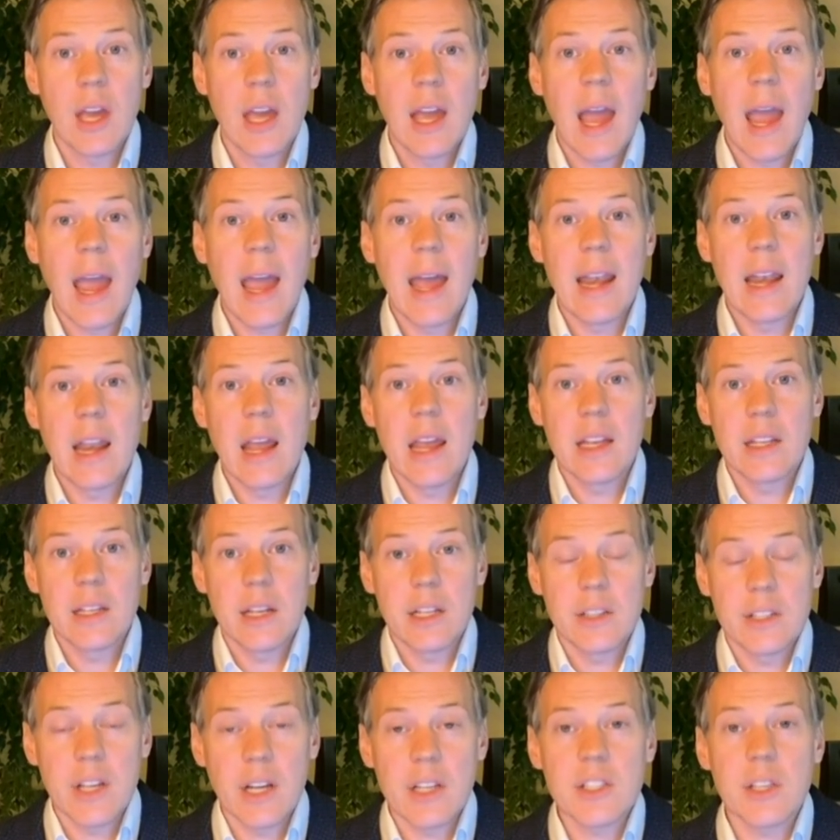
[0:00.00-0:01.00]
And
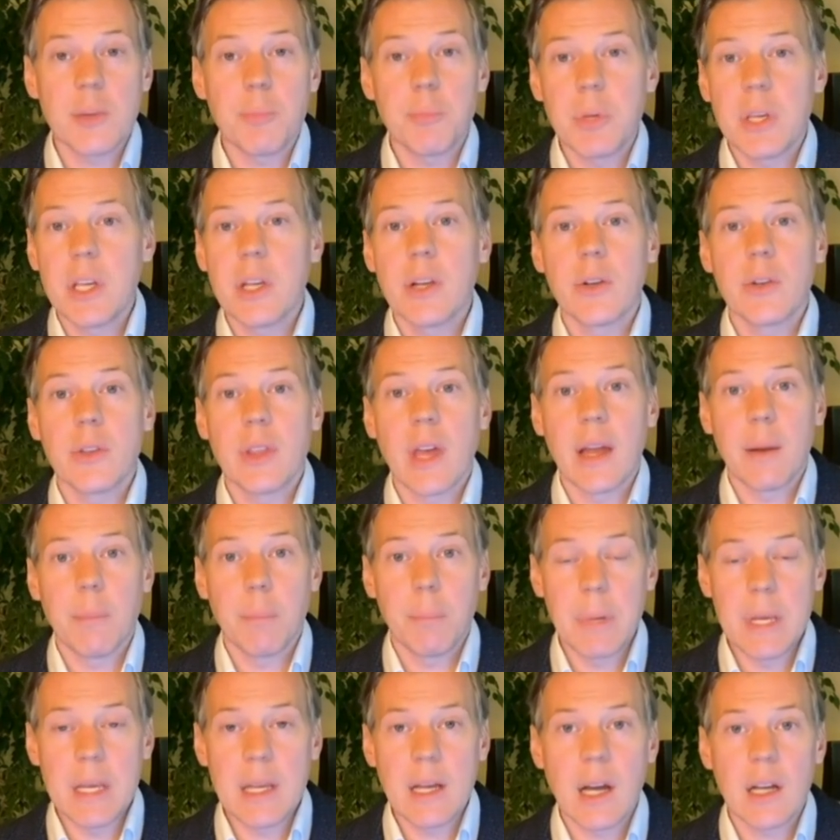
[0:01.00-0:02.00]
it does appear that
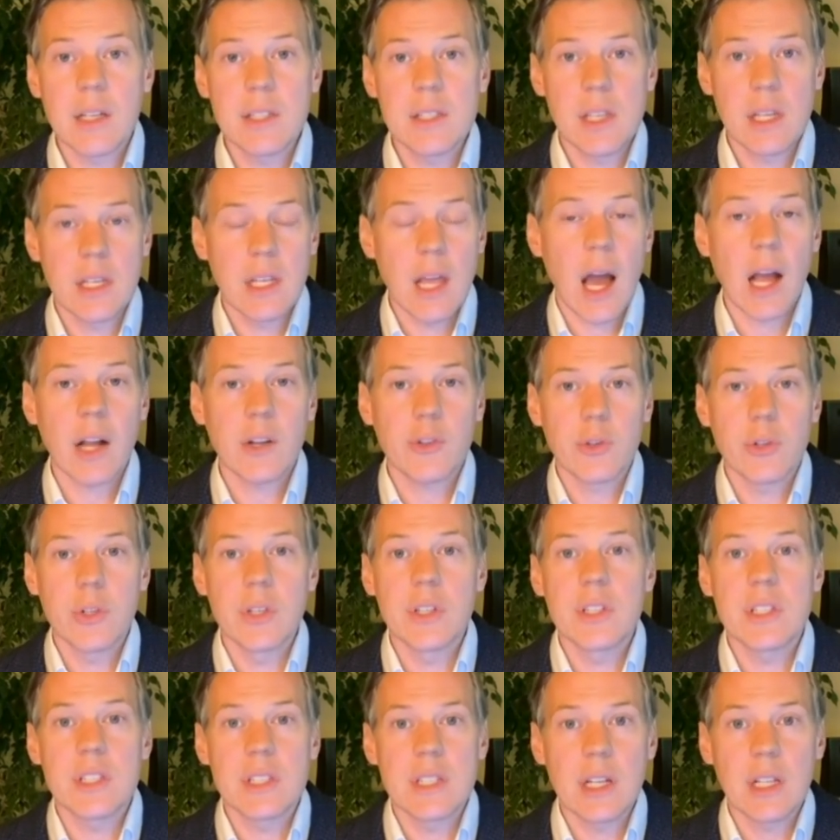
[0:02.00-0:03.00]
because the doctrine is
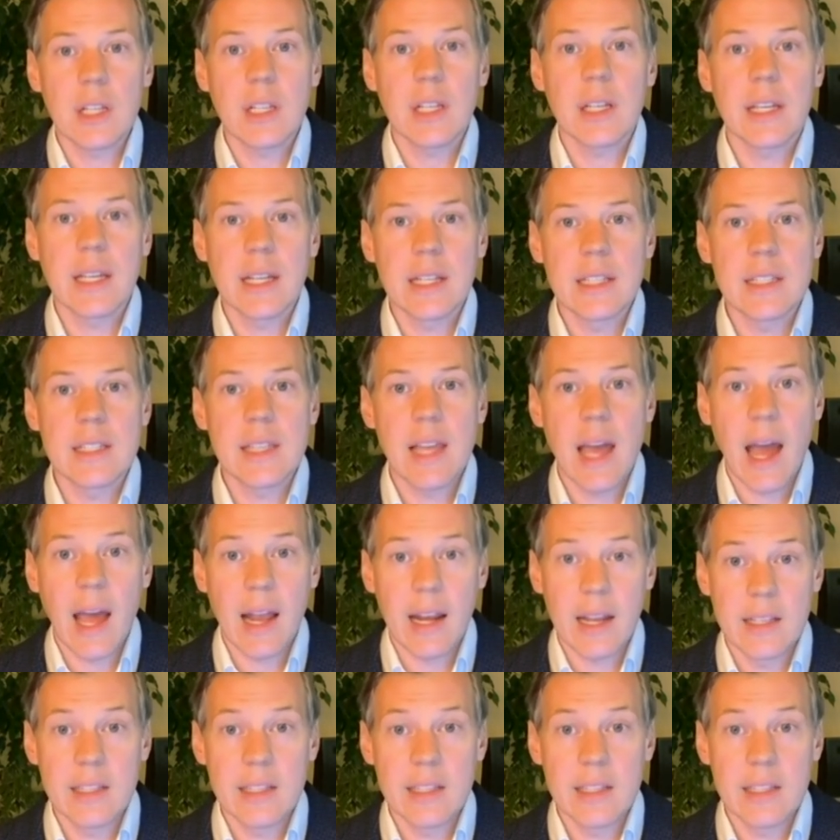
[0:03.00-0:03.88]
still against that and